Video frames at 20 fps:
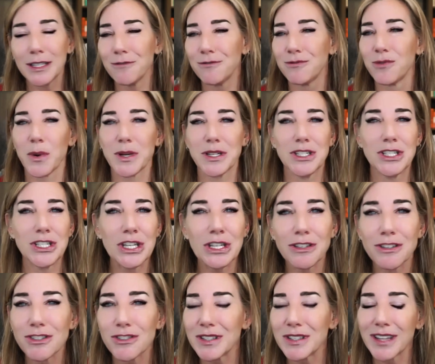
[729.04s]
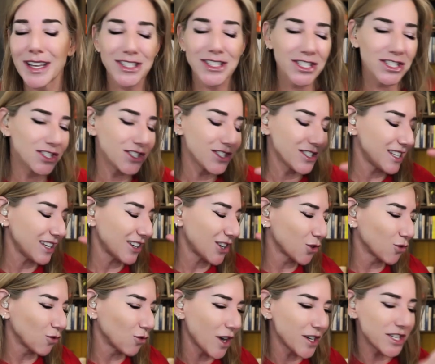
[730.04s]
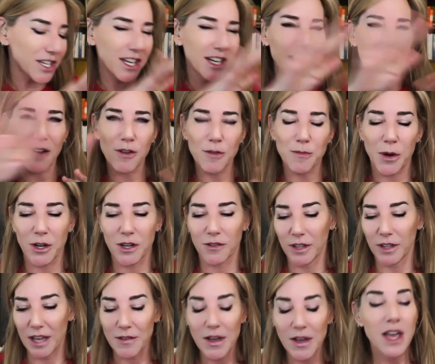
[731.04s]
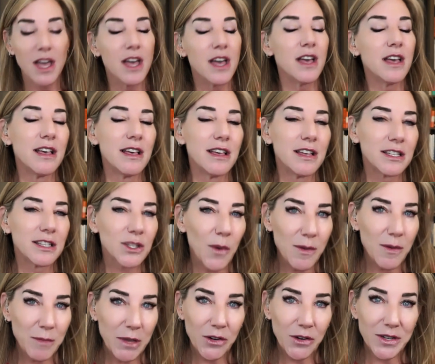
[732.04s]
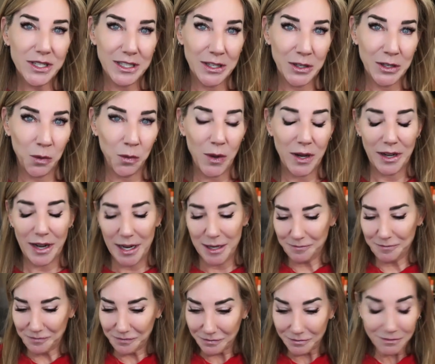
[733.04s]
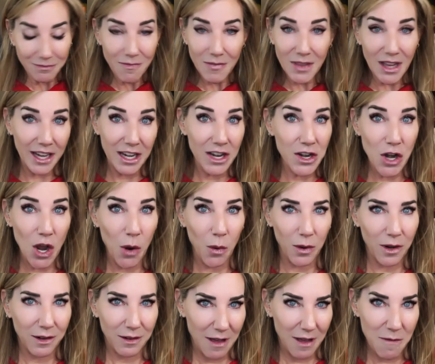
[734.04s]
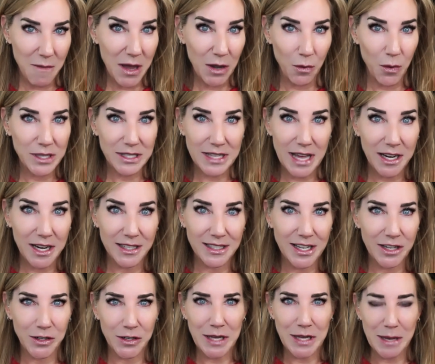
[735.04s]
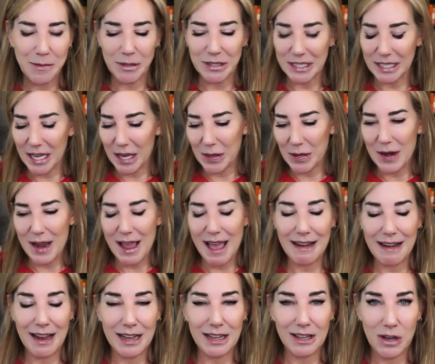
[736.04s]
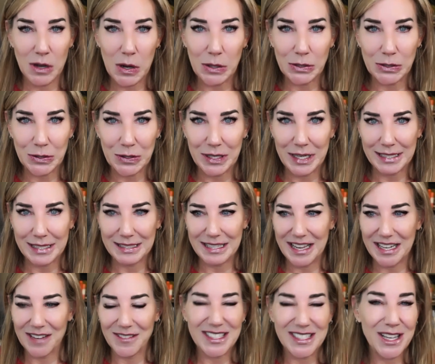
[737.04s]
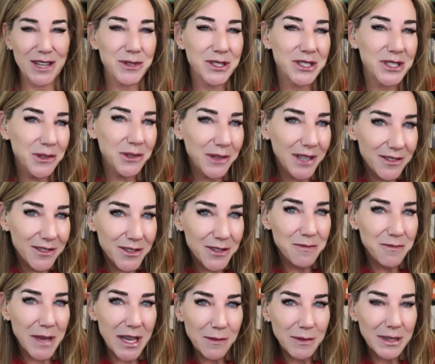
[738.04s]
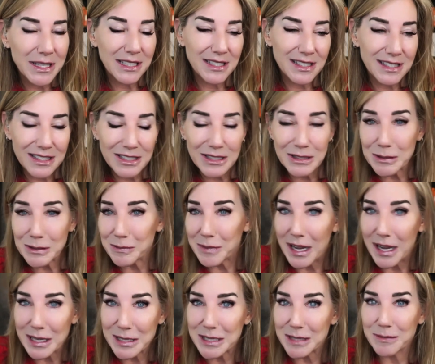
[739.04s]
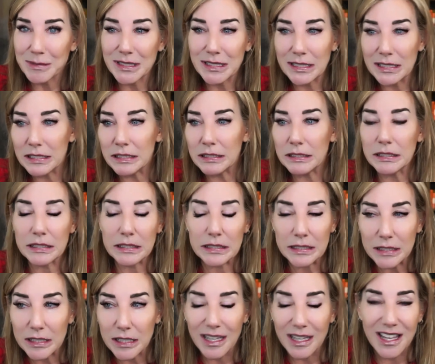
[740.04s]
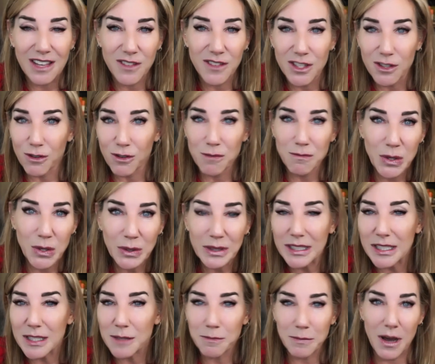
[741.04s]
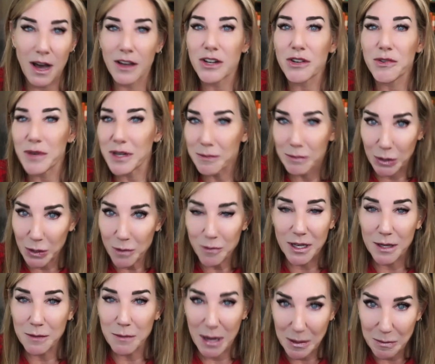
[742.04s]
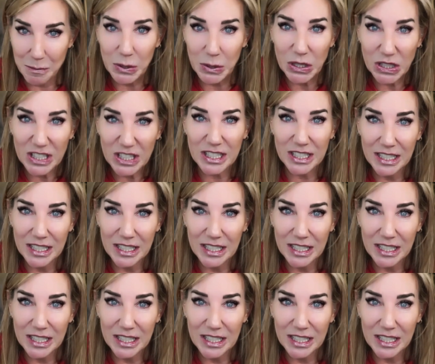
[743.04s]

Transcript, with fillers: four children. Like she's just crushing it in every part of her life. So I meet her at dinner one night I didn't know her. I met her. We sat at a dinner table together and I called her the next day and I was like, would you ever maybe consider possibly even remotely pondering blurbing my book?